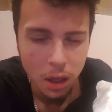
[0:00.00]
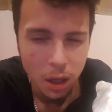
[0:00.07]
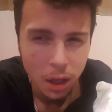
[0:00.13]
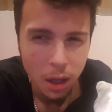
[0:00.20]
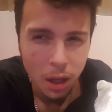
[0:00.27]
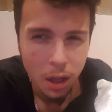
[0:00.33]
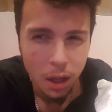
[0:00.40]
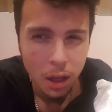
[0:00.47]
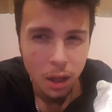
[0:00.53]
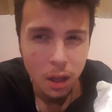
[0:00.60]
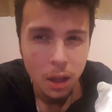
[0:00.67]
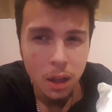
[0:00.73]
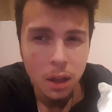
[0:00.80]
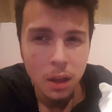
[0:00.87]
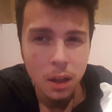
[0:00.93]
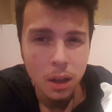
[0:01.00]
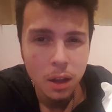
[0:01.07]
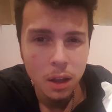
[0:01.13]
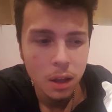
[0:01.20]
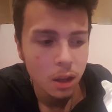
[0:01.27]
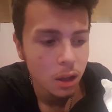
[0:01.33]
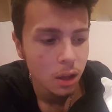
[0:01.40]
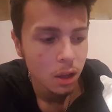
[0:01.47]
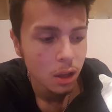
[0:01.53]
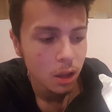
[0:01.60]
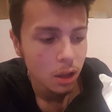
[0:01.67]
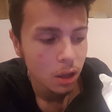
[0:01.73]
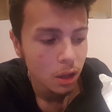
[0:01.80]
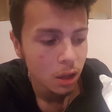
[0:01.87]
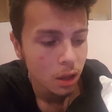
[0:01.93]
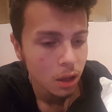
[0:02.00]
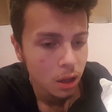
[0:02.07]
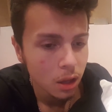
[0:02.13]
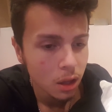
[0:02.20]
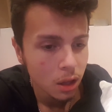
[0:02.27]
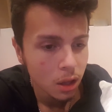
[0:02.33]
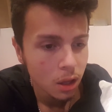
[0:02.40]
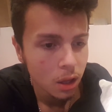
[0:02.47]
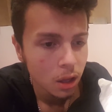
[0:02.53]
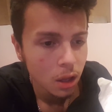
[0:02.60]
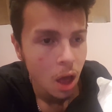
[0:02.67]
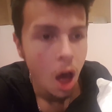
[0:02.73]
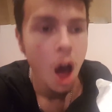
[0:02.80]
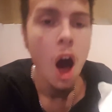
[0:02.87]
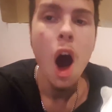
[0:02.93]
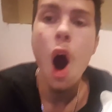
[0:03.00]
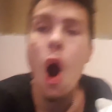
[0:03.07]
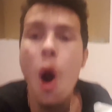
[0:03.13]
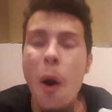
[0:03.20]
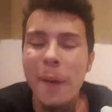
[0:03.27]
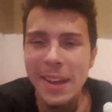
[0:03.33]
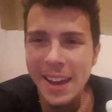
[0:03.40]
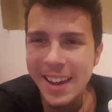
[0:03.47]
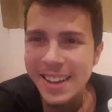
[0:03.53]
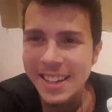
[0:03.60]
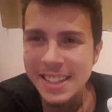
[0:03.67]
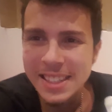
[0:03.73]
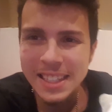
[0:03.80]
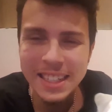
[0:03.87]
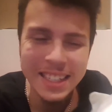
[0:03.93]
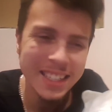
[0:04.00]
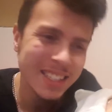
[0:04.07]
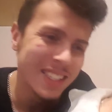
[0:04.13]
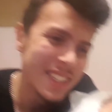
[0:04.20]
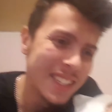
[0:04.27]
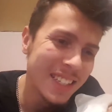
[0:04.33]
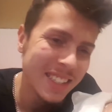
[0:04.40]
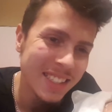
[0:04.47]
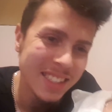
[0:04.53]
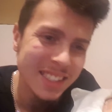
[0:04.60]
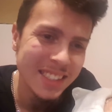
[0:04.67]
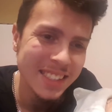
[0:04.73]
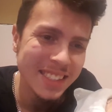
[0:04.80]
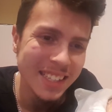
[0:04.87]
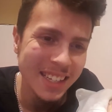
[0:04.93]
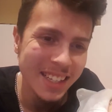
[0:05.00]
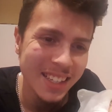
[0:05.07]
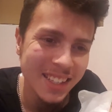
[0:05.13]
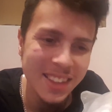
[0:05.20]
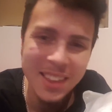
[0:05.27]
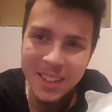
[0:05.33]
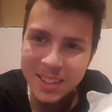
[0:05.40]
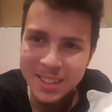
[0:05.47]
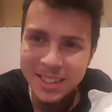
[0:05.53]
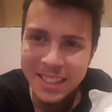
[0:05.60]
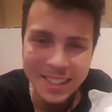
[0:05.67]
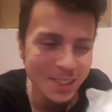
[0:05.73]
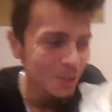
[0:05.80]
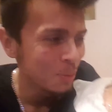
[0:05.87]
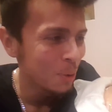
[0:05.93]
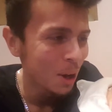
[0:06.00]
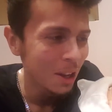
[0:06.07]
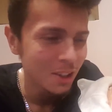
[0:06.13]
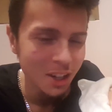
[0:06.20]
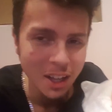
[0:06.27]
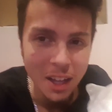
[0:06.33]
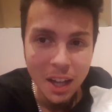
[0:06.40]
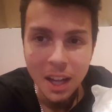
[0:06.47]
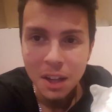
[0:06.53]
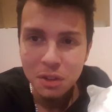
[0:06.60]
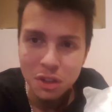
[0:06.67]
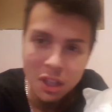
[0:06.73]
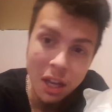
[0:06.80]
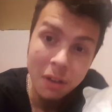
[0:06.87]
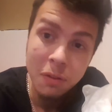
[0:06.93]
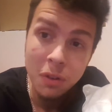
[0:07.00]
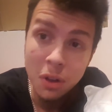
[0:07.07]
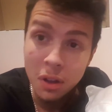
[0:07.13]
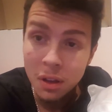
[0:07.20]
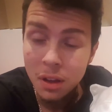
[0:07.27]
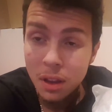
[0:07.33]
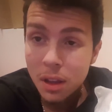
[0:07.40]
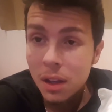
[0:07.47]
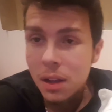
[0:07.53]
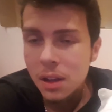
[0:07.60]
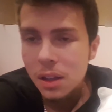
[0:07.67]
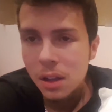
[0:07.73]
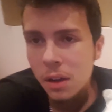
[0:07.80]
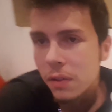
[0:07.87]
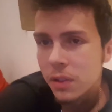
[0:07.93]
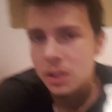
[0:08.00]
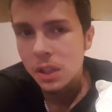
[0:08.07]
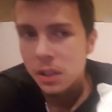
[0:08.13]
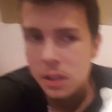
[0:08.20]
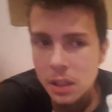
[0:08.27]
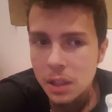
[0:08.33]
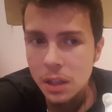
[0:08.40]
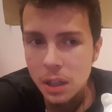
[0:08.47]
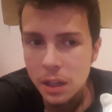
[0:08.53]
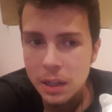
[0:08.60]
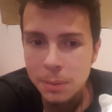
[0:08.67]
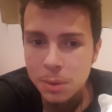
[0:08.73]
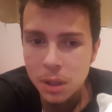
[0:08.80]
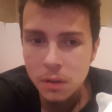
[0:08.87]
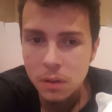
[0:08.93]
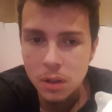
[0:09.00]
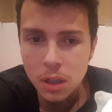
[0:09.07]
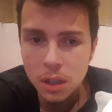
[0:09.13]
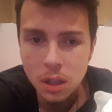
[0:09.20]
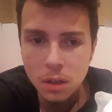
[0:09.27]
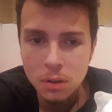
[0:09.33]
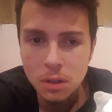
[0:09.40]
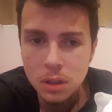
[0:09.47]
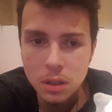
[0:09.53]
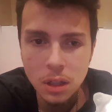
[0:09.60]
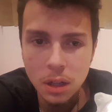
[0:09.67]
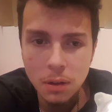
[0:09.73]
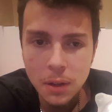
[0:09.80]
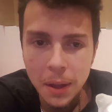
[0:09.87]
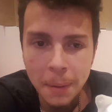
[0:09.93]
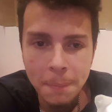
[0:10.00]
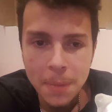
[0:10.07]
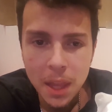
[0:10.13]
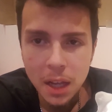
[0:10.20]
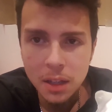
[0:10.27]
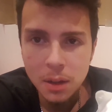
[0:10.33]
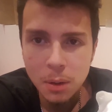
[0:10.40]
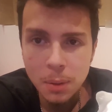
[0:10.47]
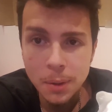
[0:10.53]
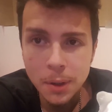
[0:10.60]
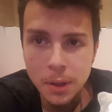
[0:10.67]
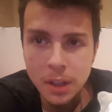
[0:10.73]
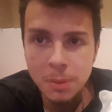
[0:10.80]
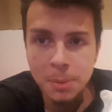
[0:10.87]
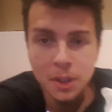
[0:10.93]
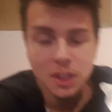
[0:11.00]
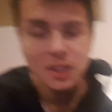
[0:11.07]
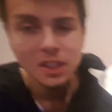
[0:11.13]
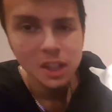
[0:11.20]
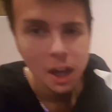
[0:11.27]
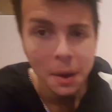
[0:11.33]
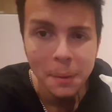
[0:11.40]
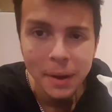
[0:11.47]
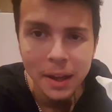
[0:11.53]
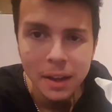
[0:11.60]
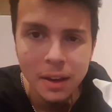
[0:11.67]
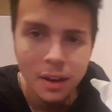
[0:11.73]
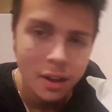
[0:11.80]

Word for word: Yes, in the, the thing you recorded online. Oh yeah, did yeah, yeah, yeah. That's that's a good point actually. So yeah, if you, you obviously seen the clips, I've already told you, so I don't want to do this. But she's going.